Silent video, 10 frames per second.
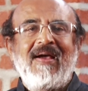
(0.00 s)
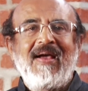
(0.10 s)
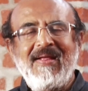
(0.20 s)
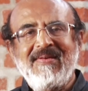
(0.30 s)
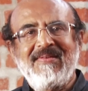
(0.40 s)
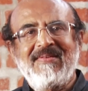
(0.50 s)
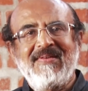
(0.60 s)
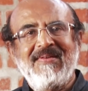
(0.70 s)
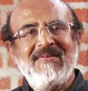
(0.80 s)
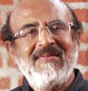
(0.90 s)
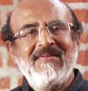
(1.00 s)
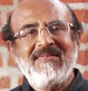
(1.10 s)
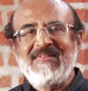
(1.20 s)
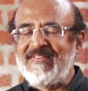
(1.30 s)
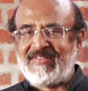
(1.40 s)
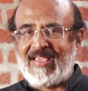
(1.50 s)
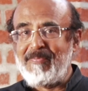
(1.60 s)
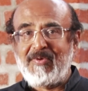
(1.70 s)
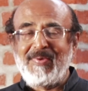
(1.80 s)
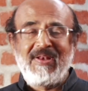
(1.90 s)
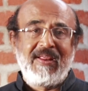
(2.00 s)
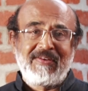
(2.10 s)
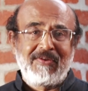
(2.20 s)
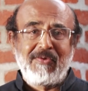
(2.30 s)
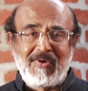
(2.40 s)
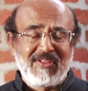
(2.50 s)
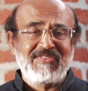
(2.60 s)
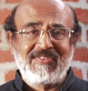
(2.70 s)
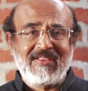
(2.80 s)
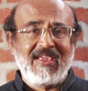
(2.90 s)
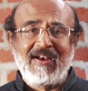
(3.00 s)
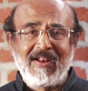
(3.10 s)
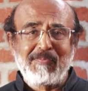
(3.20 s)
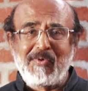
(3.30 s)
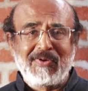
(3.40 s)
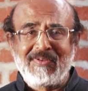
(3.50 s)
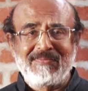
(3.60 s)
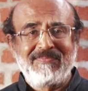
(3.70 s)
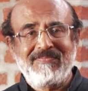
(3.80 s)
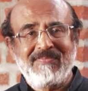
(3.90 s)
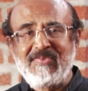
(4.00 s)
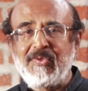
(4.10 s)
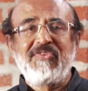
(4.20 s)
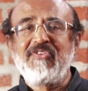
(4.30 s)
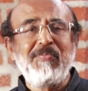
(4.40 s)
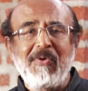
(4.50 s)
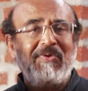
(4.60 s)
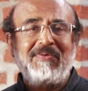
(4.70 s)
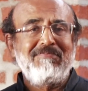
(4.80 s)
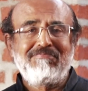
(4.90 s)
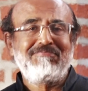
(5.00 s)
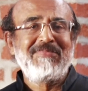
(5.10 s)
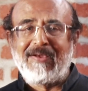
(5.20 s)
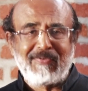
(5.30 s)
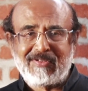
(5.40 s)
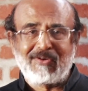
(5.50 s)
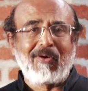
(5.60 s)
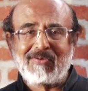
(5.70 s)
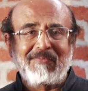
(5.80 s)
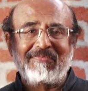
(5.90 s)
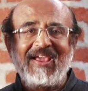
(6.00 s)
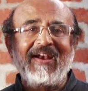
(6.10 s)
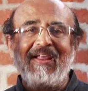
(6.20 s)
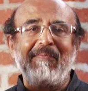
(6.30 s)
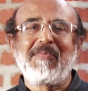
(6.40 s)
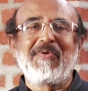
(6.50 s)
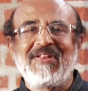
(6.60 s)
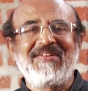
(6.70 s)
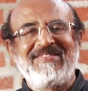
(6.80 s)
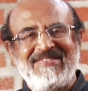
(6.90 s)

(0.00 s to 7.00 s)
And this came to be later known as the Kerala model, though this book never talked of Kerala model.